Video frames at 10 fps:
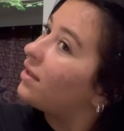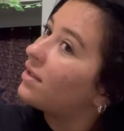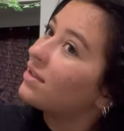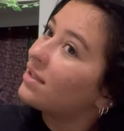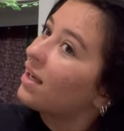
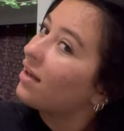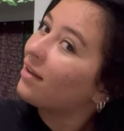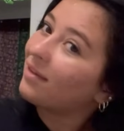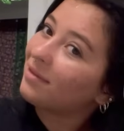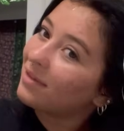
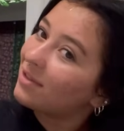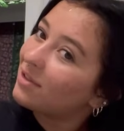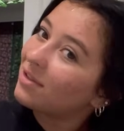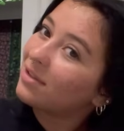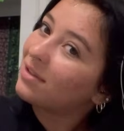aesthetic. It's
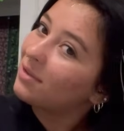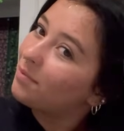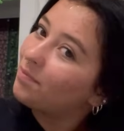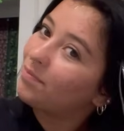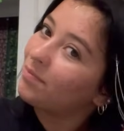just,
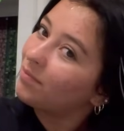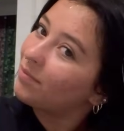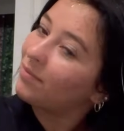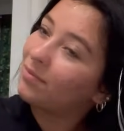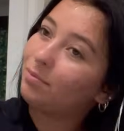
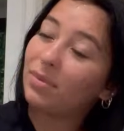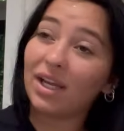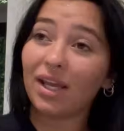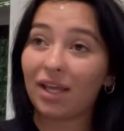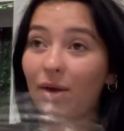but
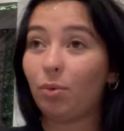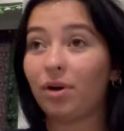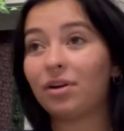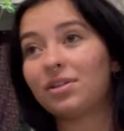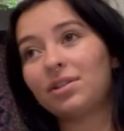it
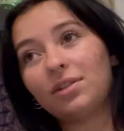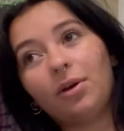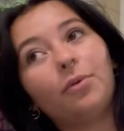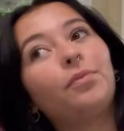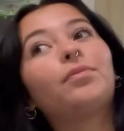works,
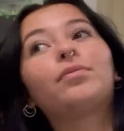so.